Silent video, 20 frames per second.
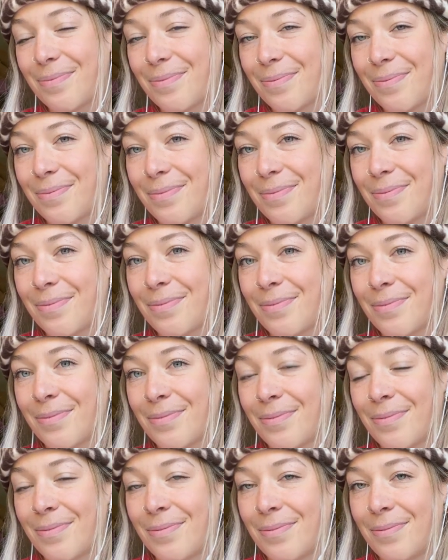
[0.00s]

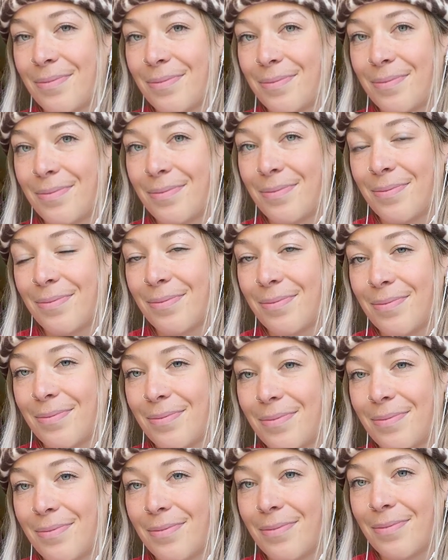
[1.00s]

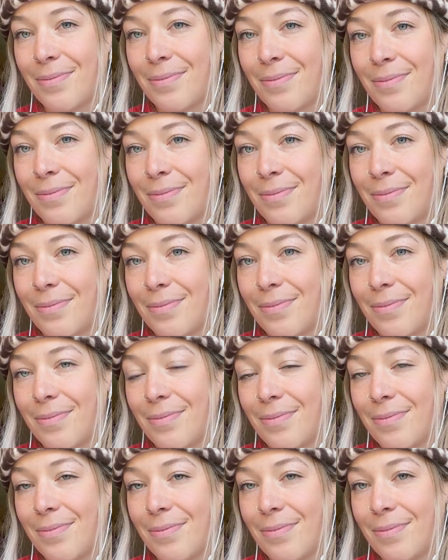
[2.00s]

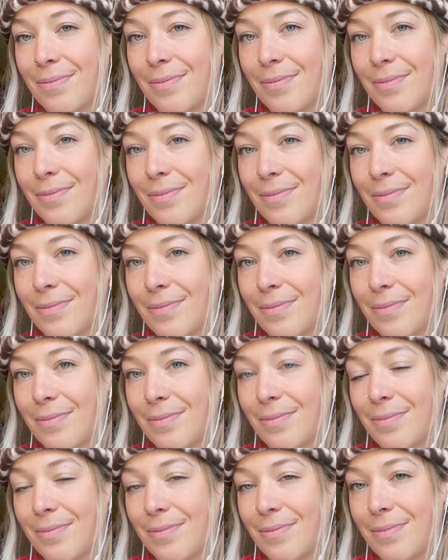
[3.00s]

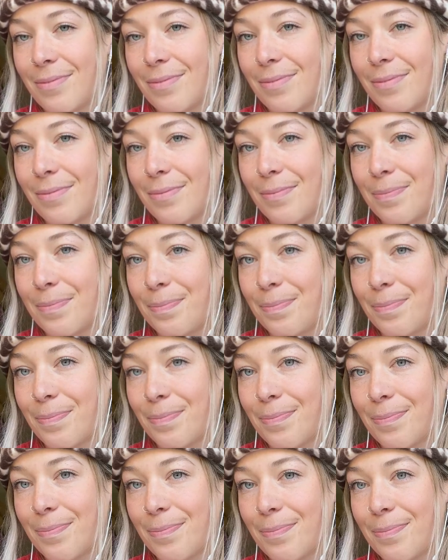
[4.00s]

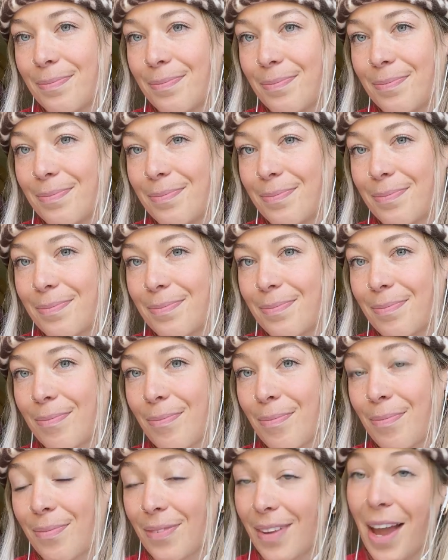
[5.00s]

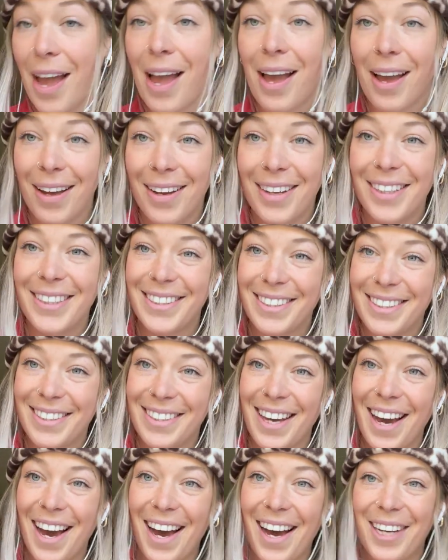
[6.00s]

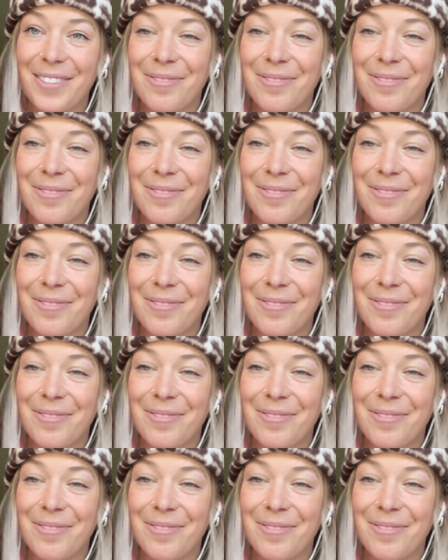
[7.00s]
(not speaking)